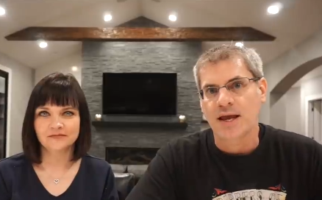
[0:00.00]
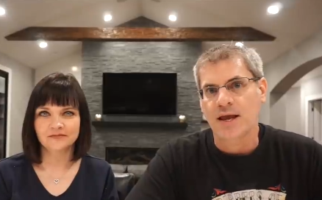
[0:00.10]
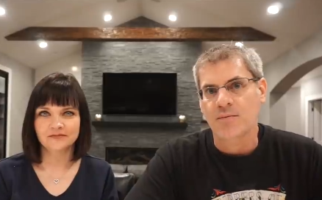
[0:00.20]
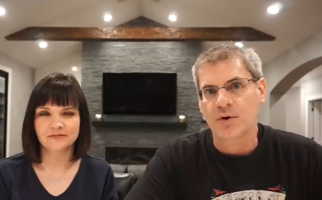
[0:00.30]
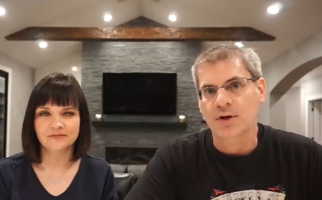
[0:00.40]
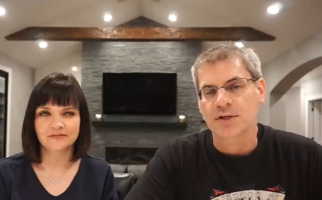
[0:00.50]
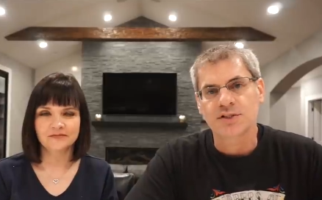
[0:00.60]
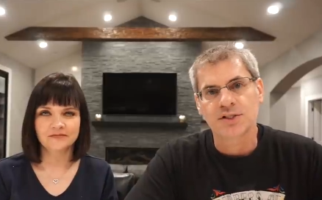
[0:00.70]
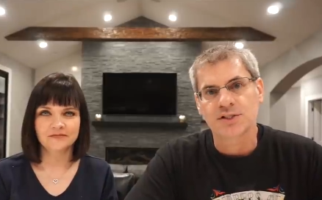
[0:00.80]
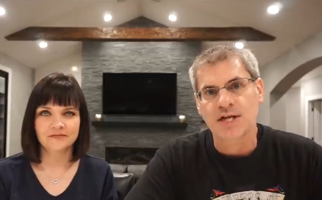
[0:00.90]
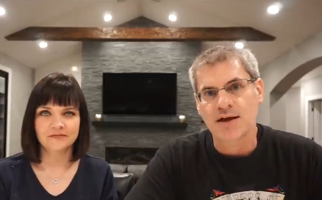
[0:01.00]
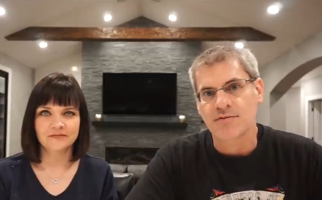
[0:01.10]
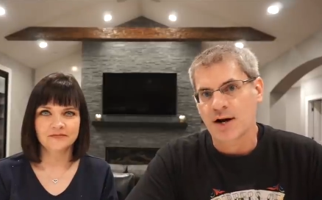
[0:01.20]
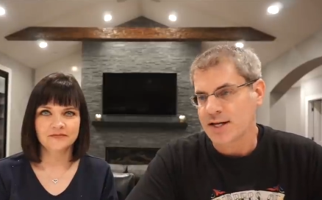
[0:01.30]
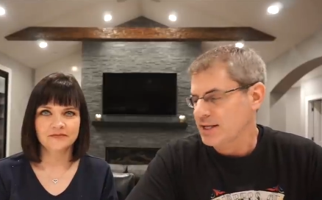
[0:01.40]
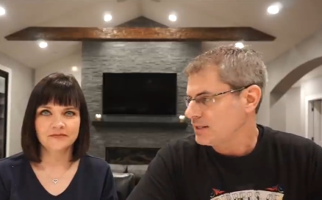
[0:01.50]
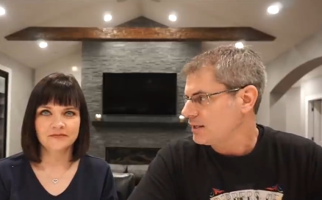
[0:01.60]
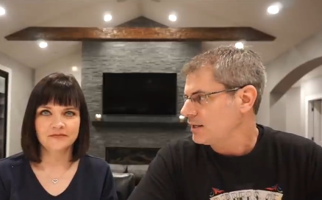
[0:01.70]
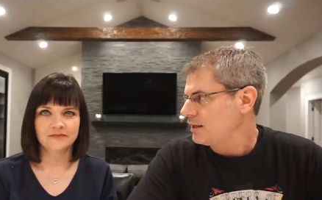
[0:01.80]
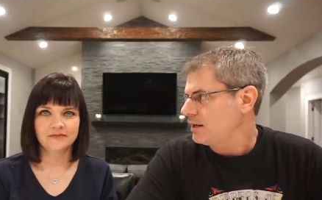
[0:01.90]
Speaker 1: And we're gonna just dive right
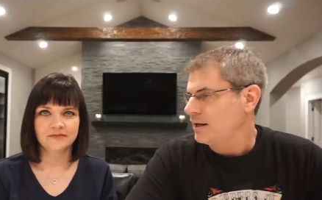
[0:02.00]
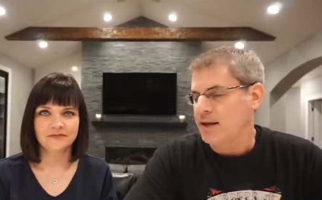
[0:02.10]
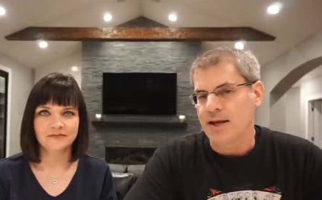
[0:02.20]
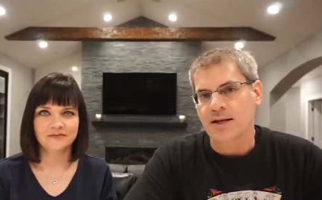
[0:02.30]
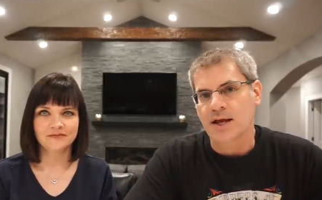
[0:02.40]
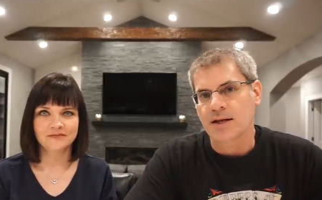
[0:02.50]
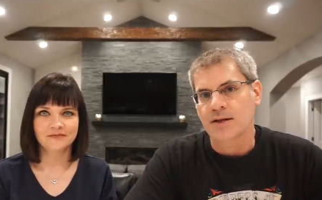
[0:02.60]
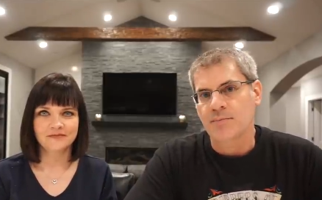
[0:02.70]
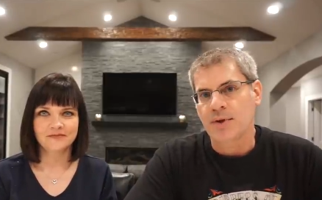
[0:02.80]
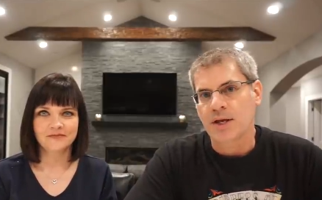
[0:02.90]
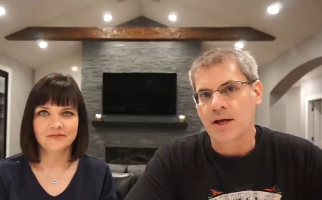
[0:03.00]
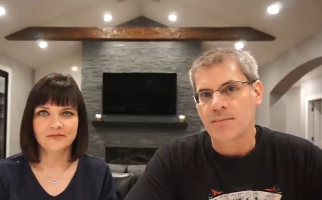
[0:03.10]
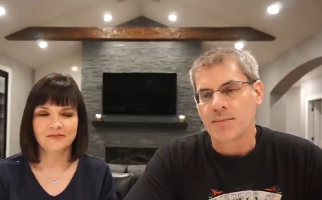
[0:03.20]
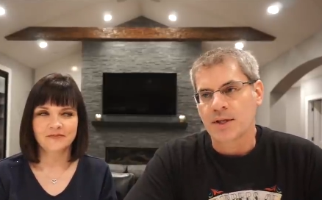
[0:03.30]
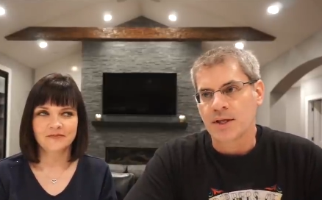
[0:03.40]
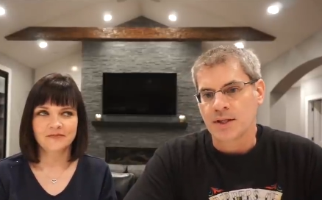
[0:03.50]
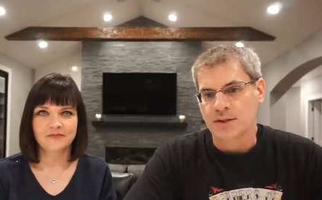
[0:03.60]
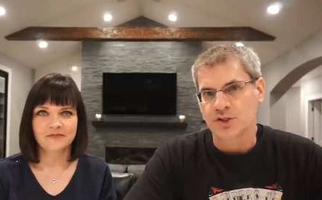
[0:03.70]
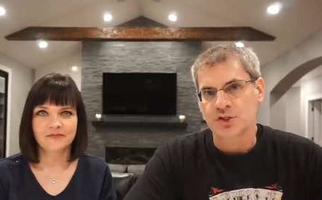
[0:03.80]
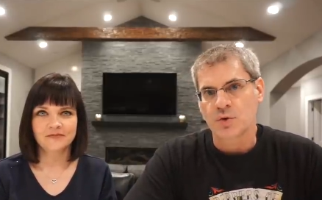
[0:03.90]
in and kind of pick up
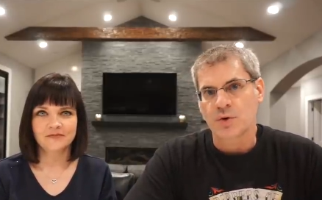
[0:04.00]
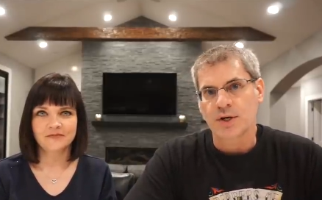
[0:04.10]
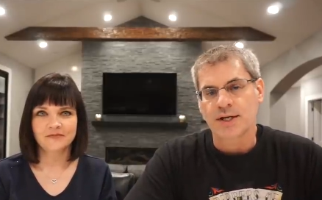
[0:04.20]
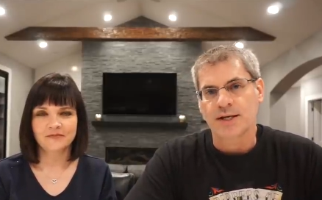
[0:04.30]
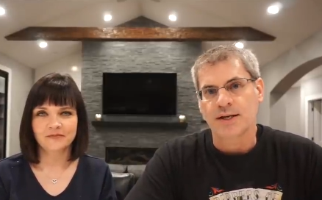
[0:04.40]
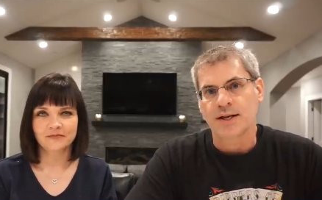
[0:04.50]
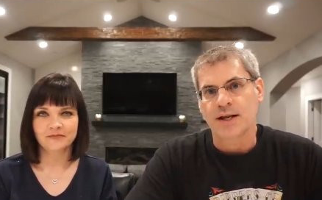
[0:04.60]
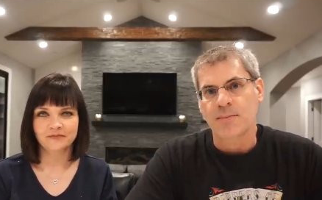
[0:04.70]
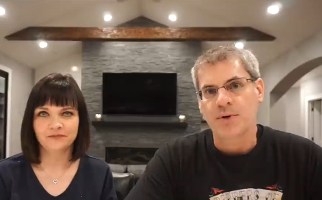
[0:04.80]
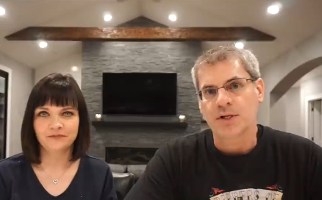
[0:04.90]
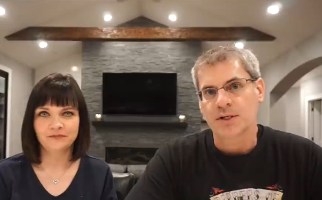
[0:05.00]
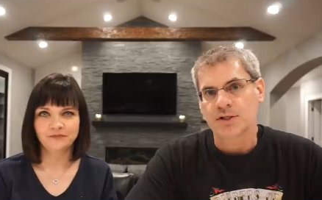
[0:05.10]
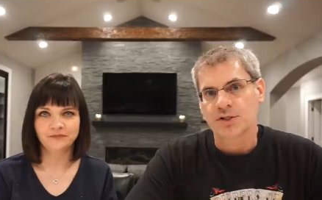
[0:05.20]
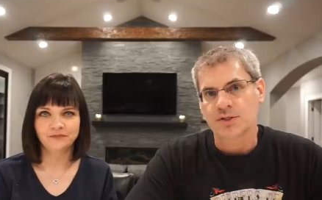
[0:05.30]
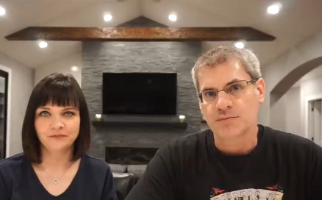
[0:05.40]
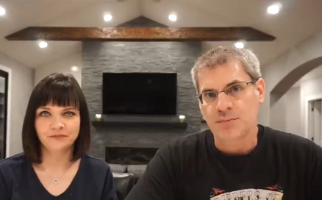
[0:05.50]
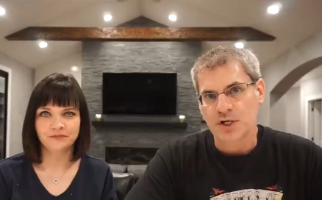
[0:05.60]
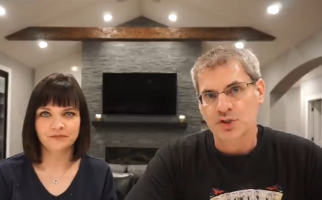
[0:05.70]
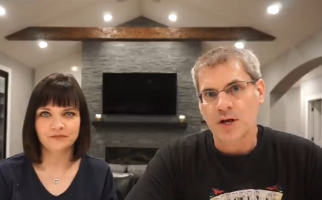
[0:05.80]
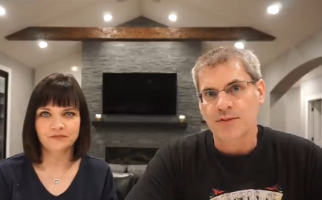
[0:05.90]
the story. And, and I put a
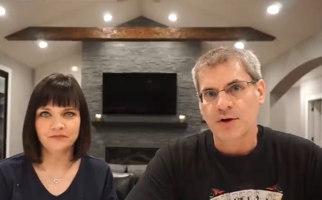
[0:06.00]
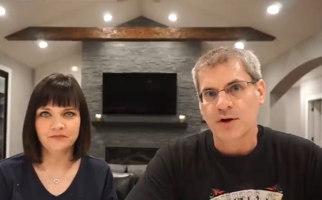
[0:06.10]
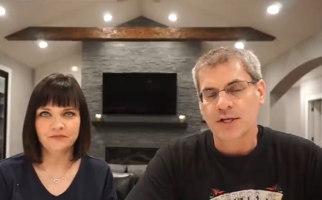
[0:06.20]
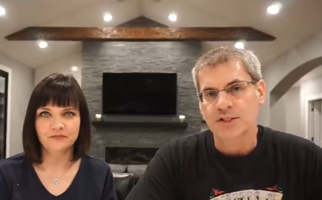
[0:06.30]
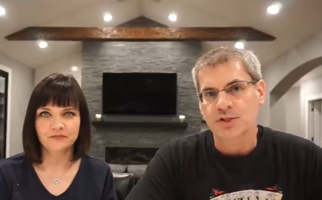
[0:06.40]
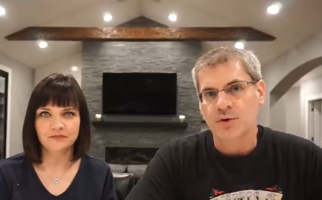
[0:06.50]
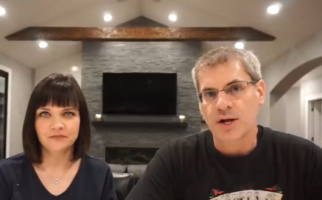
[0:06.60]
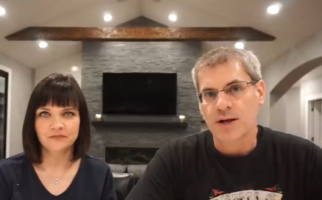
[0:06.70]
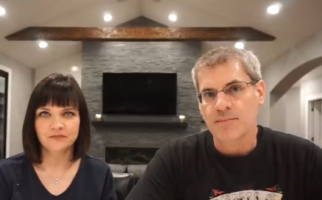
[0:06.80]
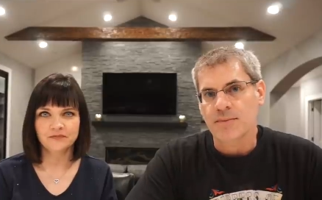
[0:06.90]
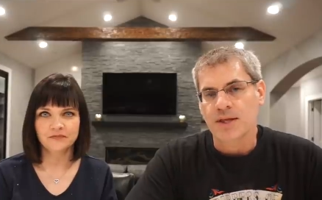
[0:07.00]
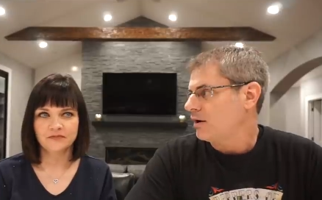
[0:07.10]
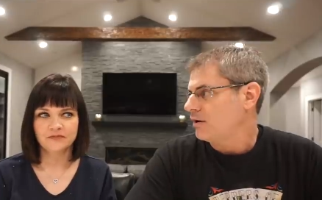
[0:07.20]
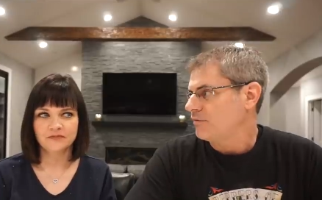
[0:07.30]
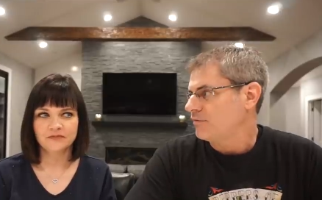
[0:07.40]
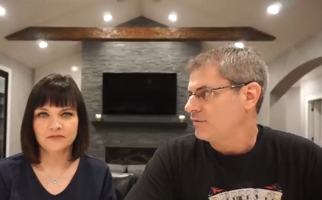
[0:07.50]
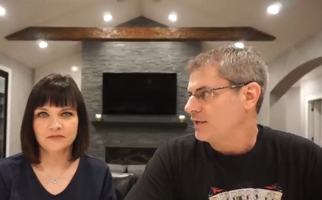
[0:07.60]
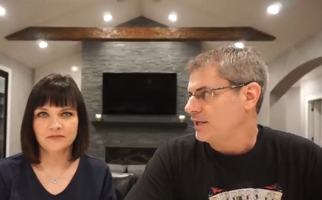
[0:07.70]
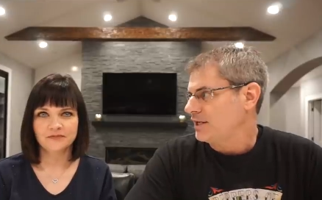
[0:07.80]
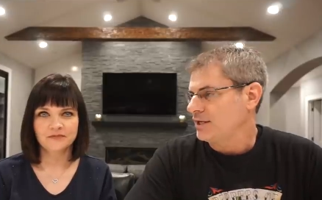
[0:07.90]
picture out there on Instagram of
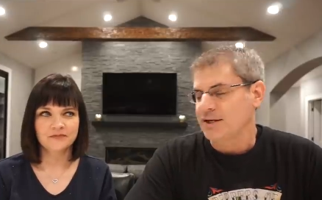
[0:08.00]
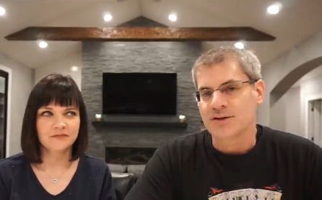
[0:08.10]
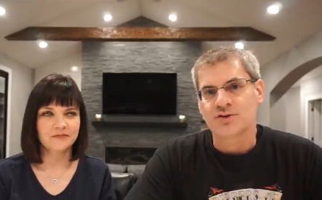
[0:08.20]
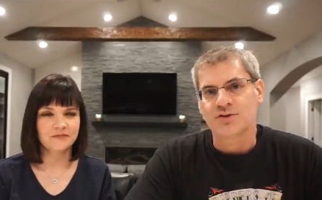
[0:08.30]
the